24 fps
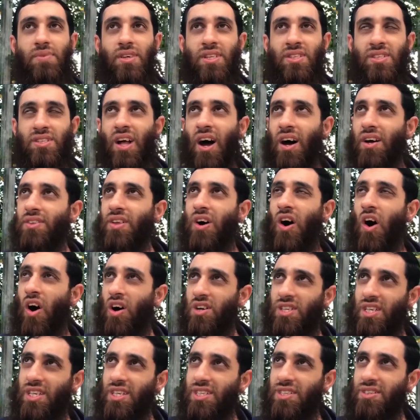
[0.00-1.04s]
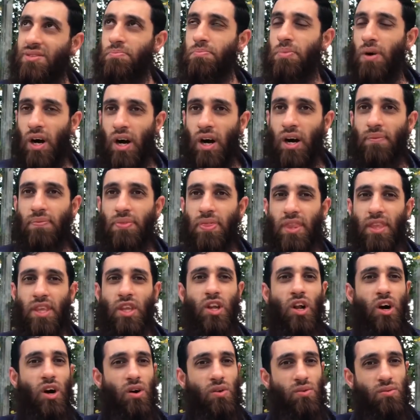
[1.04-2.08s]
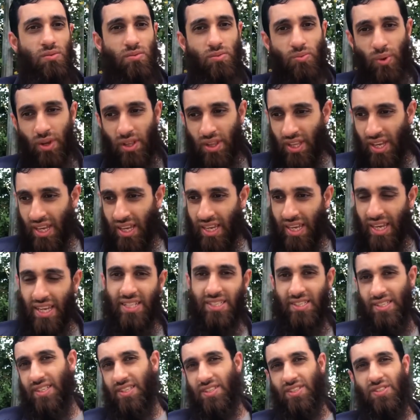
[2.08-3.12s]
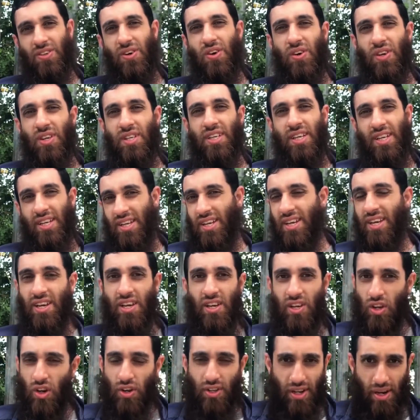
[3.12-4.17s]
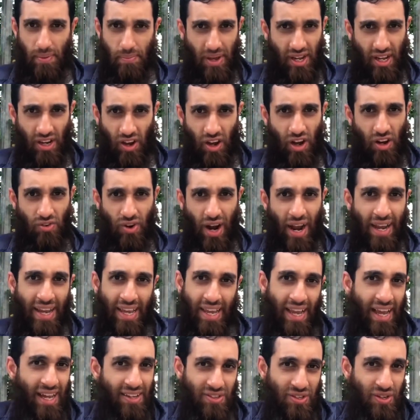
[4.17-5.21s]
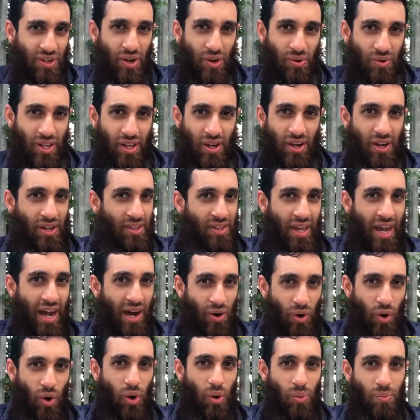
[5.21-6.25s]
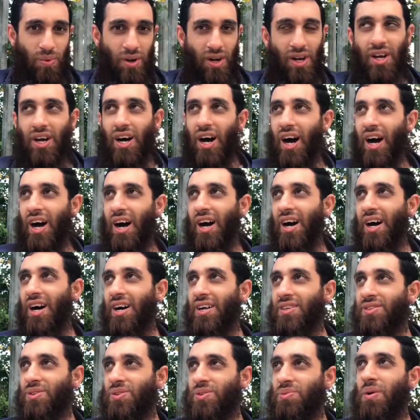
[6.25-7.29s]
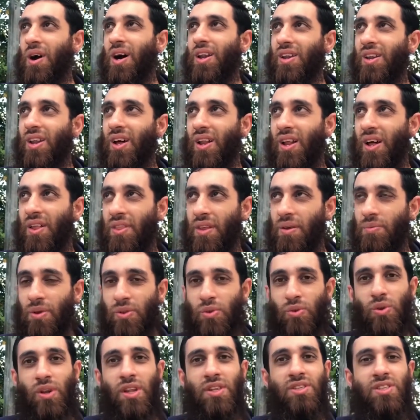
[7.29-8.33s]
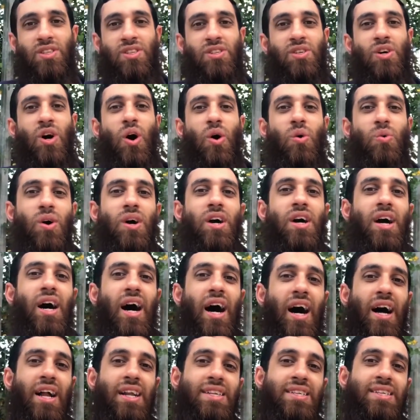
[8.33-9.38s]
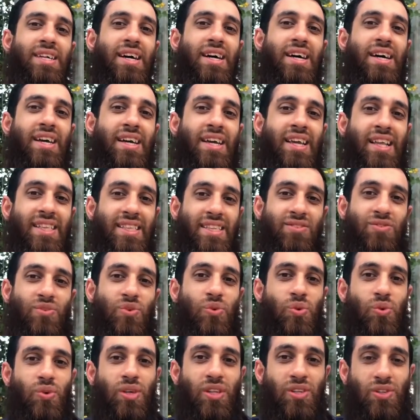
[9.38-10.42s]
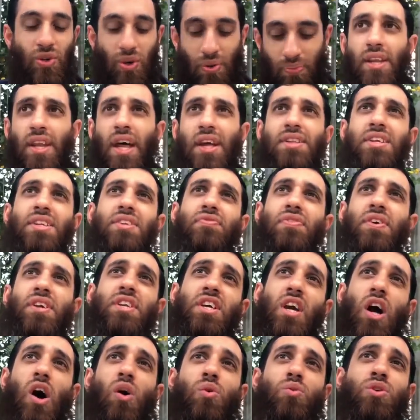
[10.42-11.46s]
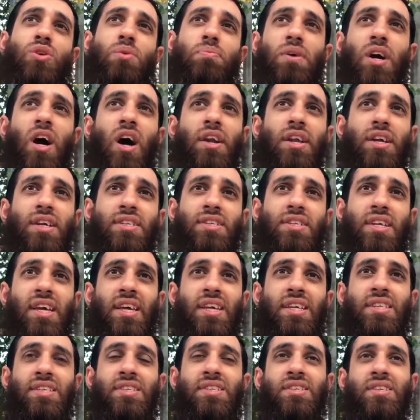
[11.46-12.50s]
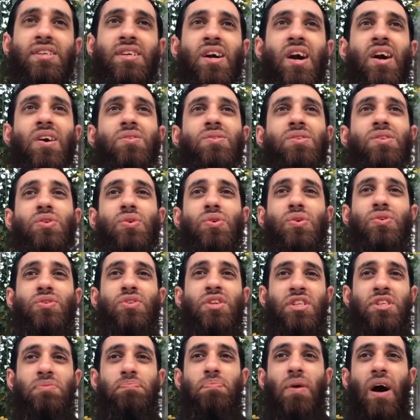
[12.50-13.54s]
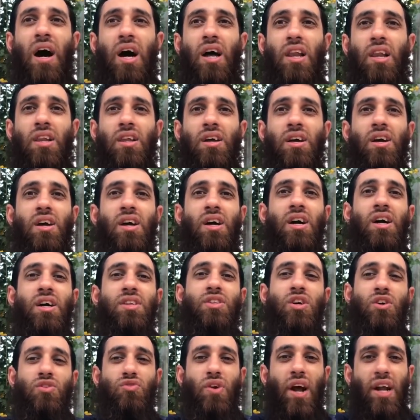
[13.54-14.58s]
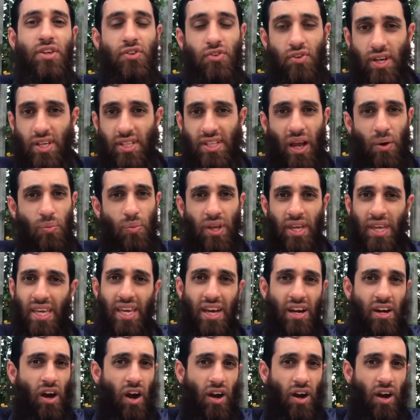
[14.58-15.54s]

It's not the hottest, but you know, with the kids inside, and you know, they're gonna make a lot of racket, as you know, they're at home. So subhanAllah al-Azim, I thought let's just go and get this recording done. Now this video, to be honest, is going to dispel the rhetoric that we hear